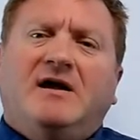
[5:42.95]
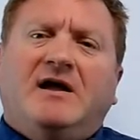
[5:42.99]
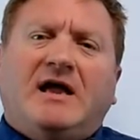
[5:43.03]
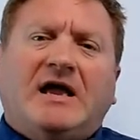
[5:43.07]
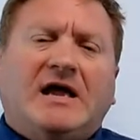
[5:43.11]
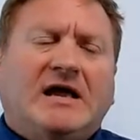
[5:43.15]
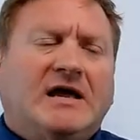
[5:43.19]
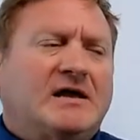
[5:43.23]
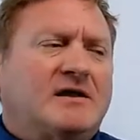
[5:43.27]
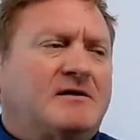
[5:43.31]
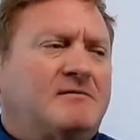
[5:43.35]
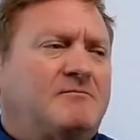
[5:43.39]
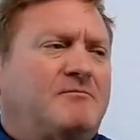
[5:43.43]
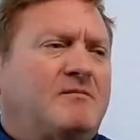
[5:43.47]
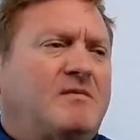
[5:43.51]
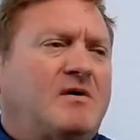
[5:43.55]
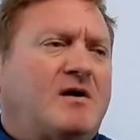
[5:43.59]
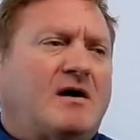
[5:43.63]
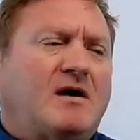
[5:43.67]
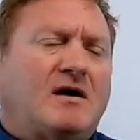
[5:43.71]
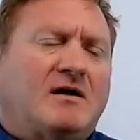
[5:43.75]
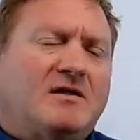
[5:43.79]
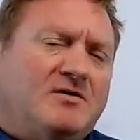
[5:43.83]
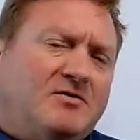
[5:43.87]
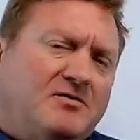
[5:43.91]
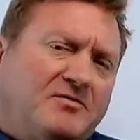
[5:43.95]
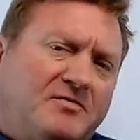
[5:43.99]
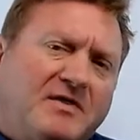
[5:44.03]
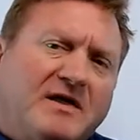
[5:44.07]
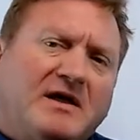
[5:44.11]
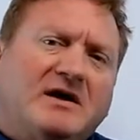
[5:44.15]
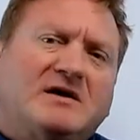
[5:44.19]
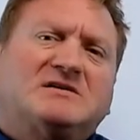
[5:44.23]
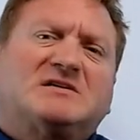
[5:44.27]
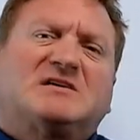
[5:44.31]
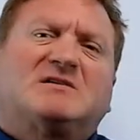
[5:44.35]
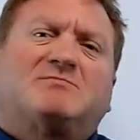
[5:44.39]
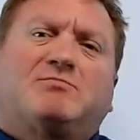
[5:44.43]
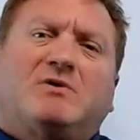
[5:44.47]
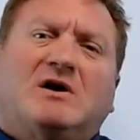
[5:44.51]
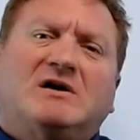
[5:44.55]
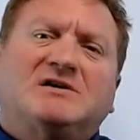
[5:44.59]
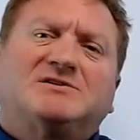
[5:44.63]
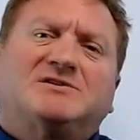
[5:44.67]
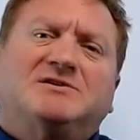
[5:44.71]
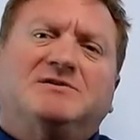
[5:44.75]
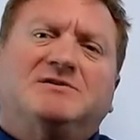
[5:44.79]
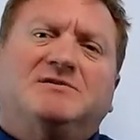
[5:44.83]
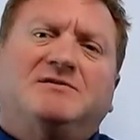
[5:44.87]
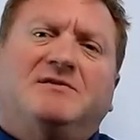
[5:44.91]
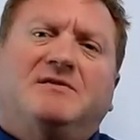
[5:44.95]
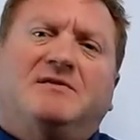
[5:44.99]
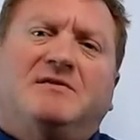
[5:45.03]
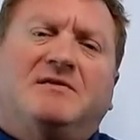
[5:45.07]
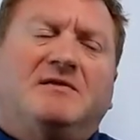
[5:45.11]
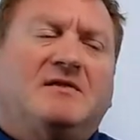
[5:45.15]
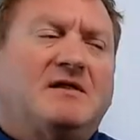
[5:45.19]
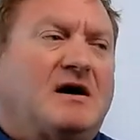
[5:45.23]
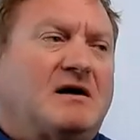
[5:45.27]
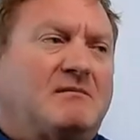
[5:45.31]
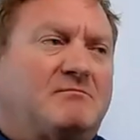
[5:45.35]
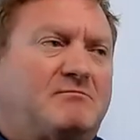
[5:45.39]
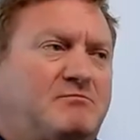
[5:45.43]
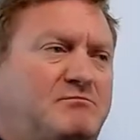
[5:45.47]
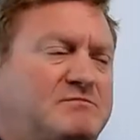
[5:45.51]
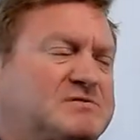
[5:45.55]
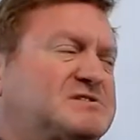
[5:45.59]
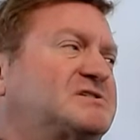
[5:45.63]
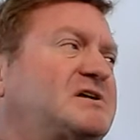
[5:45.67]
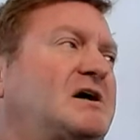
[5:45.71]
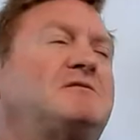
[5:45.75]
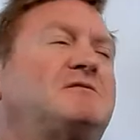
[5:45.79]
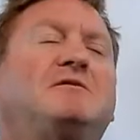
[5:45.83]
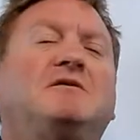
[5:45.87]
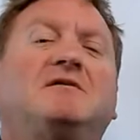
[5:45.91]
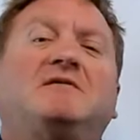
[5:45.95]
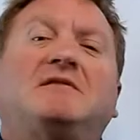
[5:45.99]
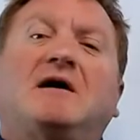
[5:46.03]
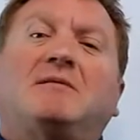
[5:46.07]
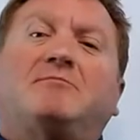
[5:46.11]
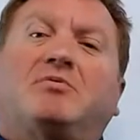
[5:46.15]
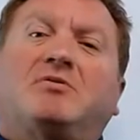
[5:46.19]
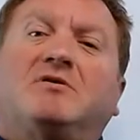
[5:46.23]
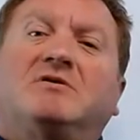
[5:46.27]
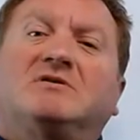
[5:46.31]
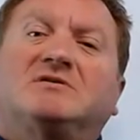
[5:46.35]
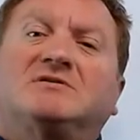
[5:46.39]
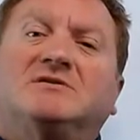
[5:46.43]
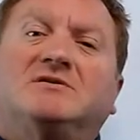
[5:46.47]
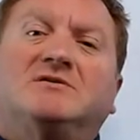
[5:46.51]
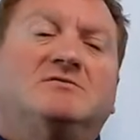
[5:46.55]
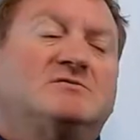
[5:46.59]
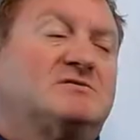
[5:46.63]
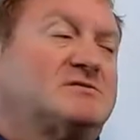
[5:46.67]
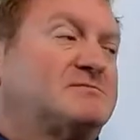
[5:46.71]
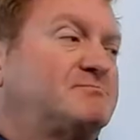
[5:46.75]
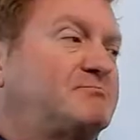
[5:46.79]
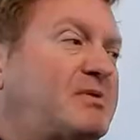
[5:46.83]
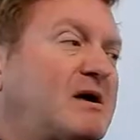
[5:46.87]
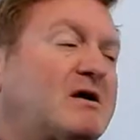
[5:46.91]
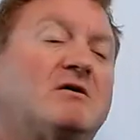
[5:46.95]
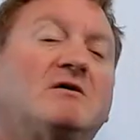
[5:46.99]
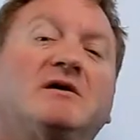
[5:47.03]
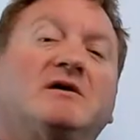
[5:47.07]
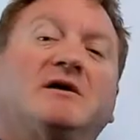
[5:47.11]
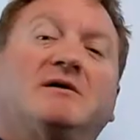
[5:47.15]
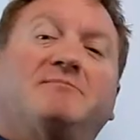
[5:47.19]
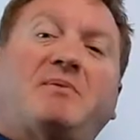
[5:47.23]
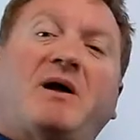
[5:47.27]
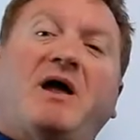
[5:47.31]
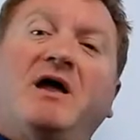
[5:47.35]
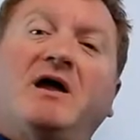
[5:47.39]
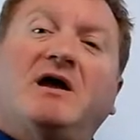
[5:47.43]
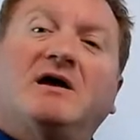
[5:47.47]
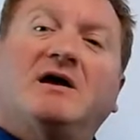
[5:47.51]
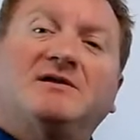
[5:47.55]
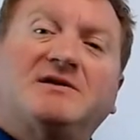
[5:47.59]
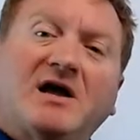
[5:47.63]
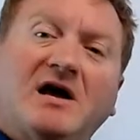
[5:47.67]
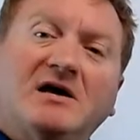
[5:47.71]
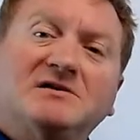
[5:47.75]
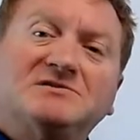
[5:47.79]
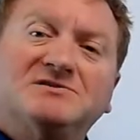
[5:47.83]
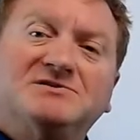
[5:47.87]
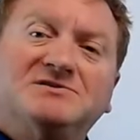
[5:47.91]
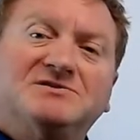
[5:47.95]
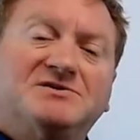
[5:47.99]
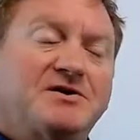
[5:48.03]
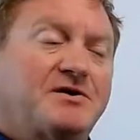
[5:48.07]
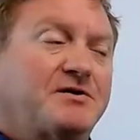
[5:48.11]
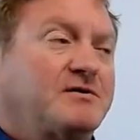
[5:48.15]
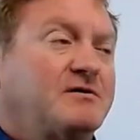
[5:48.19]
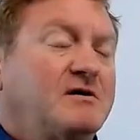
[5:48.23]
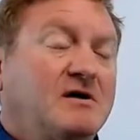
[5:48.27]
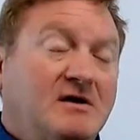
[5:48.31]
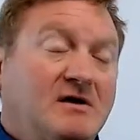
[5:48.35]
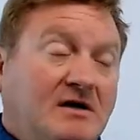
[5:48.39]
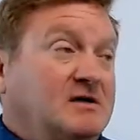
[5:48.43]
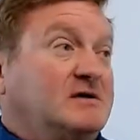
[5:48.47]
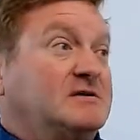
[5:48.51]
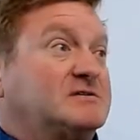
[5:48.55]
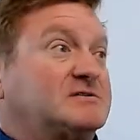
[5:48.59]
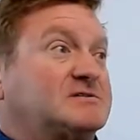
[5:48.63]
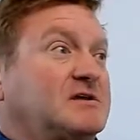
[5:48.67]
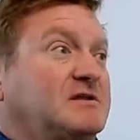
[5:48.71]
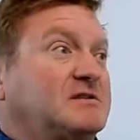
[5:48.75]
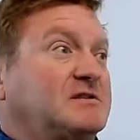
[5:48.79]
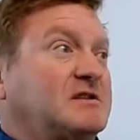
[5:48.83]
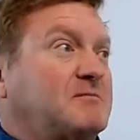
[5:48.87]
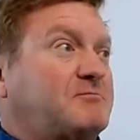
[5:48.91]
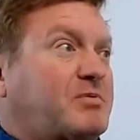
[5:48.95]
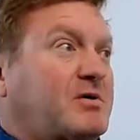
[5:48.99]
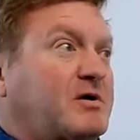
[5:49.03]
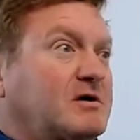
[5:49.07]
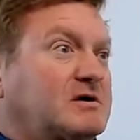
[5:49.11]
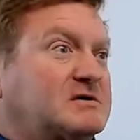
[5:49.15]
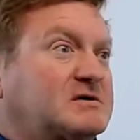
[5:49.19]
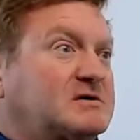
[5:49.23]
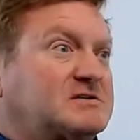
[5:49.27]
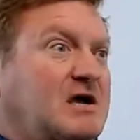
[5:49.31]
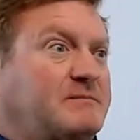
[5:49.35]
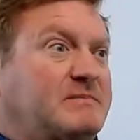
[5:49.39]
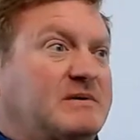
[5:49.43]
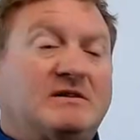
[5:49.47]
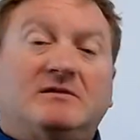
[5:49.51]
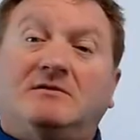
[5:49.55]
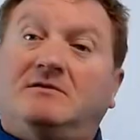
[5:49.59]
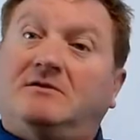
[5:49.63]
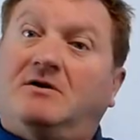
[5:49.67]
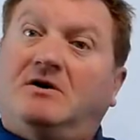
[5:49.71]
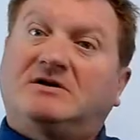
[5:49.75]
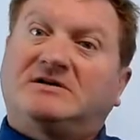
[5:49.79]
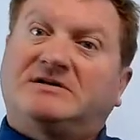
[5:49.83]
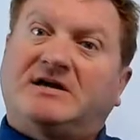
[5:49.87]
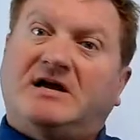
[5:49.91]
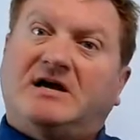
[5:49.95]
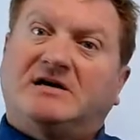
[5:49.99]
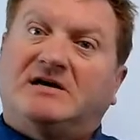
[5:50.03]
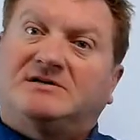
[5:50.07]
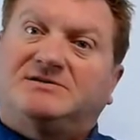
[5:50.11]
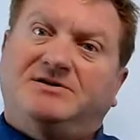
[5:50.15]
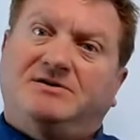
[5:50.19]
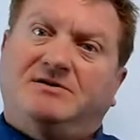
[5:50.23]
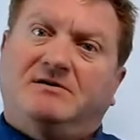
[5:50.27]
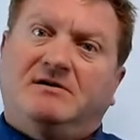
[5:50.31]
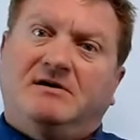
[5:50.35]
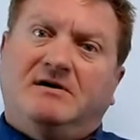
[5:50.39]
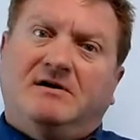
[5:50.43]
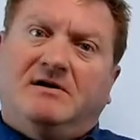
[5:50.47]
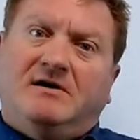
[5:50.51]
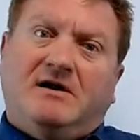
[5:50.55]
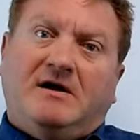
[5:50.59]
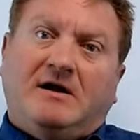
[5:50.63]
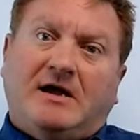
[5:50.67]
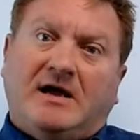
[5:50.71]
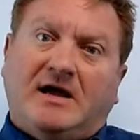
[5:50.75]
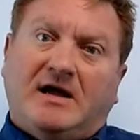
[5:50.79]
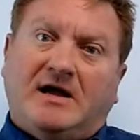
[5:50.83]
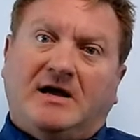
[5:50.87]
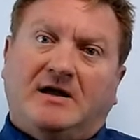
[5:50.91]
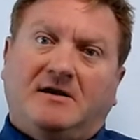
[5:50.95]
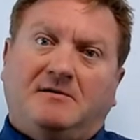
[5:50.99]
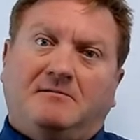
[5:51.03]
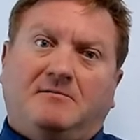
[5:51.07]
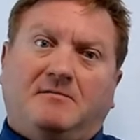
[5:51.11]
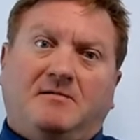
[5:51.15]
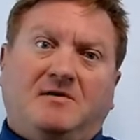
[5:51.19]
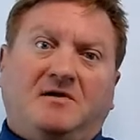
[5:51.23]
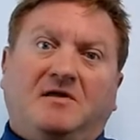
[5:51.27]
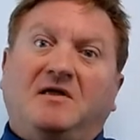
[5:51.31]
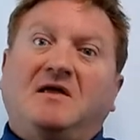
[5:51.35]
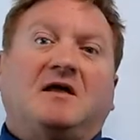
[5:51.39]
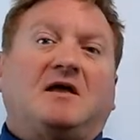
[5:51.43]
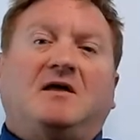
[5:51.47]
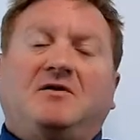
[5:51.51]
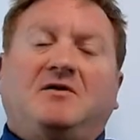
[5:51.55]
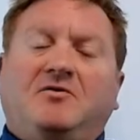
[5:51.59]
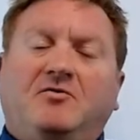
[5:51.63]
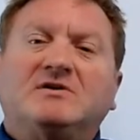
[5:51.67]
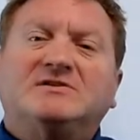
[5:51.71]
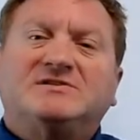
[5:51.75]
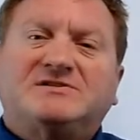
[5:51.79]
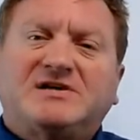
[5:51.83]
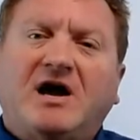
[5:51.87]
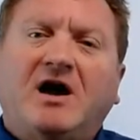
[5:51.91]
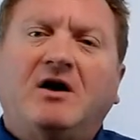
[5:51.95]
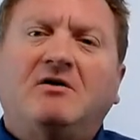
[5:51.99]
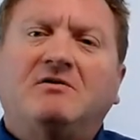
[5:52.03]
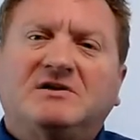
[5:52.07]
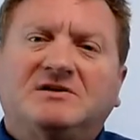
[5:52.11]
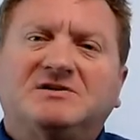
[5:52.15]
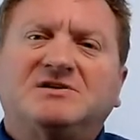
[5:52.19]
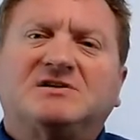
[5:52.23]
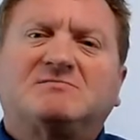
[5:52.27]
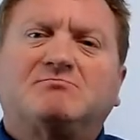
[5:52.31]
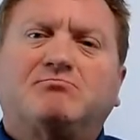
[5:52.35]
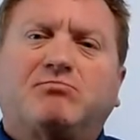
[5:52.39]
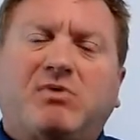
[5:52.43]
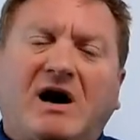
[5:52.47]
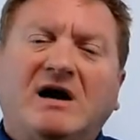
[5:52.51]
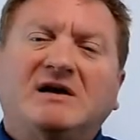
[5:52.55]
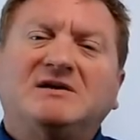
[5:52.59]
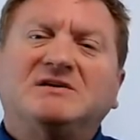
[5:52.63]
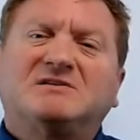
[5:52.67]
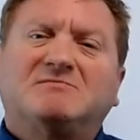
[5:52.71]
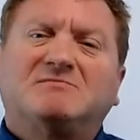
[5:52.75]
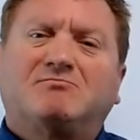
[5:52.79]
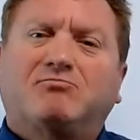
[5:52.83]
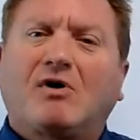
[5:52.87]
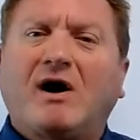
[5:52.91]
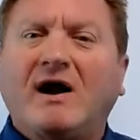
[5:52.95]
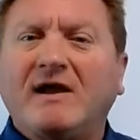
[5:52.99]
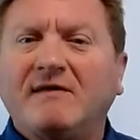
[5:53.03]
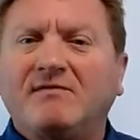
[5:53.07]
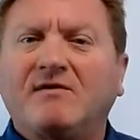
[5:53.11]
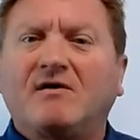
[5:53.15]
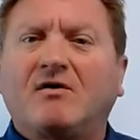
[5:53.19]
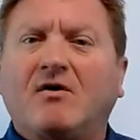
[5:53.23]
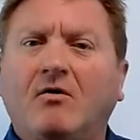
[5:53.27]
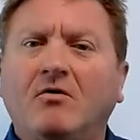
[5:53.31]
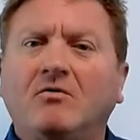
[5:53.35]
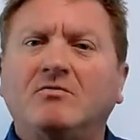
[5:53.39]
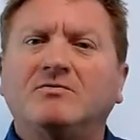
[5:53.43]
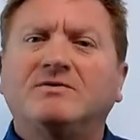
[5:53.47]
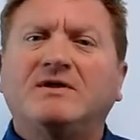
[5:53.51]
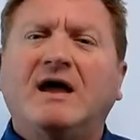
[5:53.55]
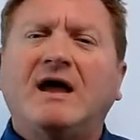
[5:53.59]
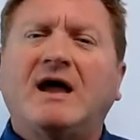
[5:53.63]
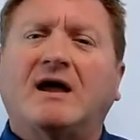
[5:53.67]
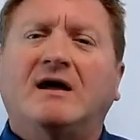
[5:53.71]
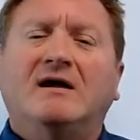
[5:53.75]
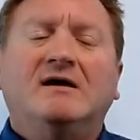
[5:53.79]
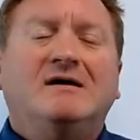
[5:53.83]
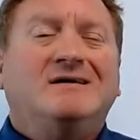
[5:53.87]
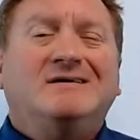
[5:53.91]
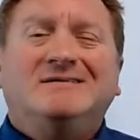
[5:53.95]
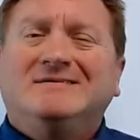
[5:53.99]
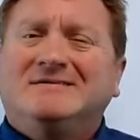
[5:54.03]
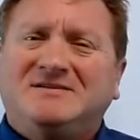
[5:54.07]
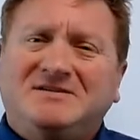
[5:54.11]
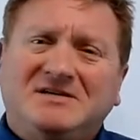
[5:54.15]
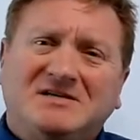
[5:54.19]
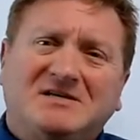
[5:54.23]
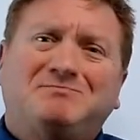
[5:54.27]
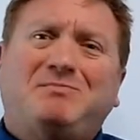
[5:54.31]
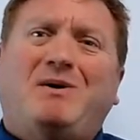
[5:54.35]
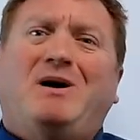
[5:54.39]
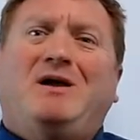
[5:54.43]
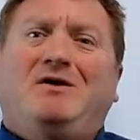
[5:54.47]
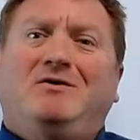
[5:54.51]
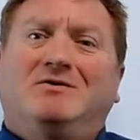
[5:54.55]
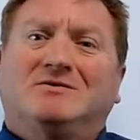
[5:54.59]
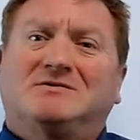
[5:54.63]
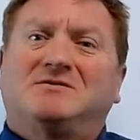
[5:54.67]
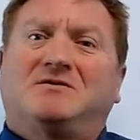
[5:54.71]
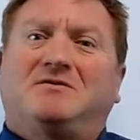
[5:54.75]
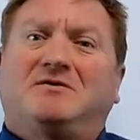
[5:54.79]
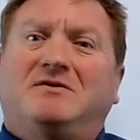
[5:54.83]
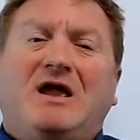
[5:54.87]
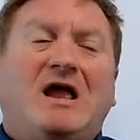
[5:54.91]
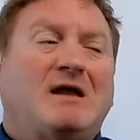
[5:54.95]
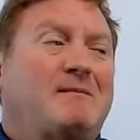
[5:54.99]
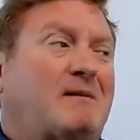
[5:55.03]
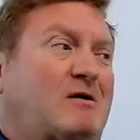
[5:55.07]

And the expression that suddenly that person who's barely paying attention to you suddenly perks up and looks at you, and you can tell it just, I just brighten their whole day just by using their name.